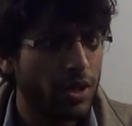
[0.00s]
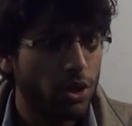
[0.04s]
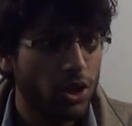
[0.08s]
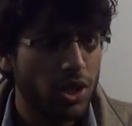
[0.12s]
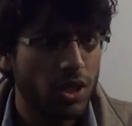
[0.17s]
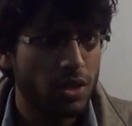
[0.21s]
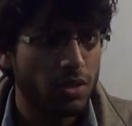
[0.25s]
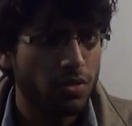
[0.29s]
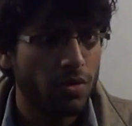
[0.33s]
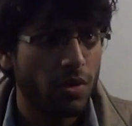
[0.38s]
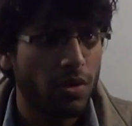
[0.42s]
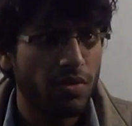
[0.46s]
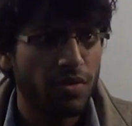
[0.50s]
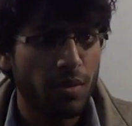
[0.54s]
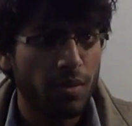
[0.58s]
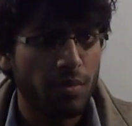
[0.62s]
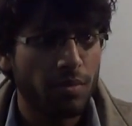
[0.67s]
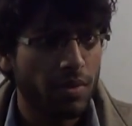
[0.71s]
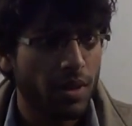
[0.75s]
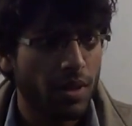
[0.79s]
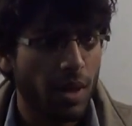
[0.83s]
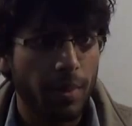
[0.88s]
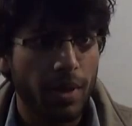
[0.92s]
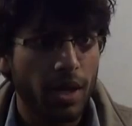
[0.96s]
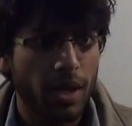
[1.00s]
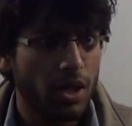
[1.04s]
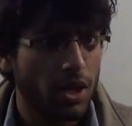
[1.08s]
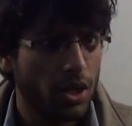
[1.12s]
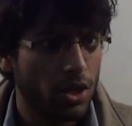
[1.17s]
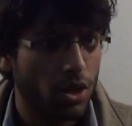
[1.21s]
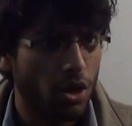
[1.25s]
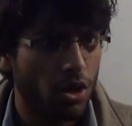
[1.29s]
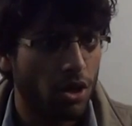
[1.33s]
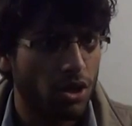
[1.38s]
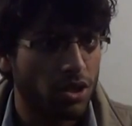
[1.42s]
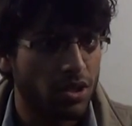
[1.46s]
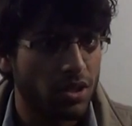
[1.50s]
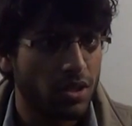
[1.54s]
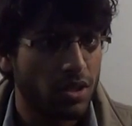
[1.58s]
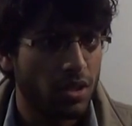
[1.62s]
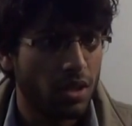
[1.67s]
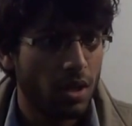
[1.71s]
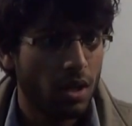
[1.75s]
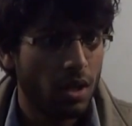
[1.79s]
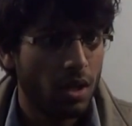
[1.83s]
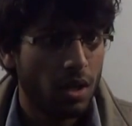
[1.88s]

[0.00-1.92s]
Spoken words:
questions were from chemical technology,